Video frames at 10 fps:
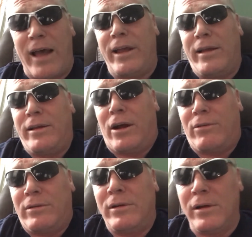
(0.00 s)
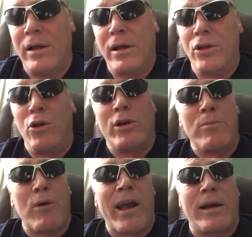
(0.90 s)
And, they, you know, you
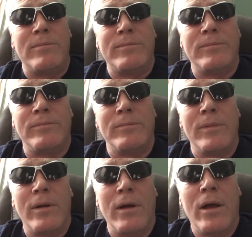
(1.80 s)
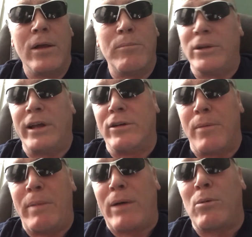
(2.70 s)
can break them, but they'll
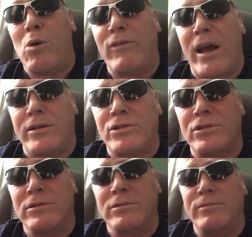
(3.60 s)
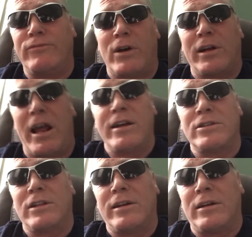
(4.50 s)
come back with more eggs. Fucking
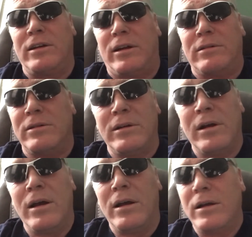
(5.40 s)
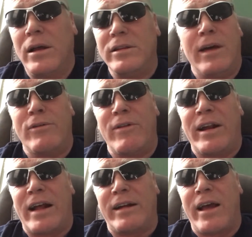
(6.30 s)
eggs are like, you know, never
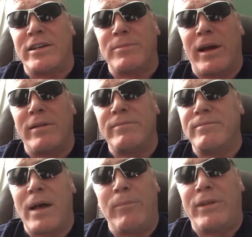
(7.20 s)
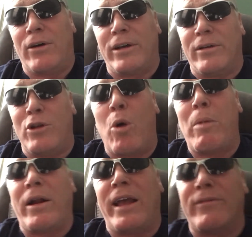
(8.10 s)
ran out of eggs, man telling you,
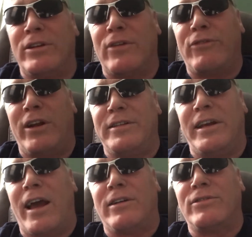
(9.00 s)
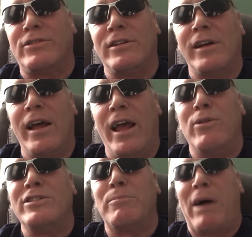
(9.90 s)
nobody ever defeated the Eggs. It
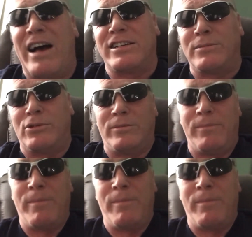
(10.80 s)
was impossible.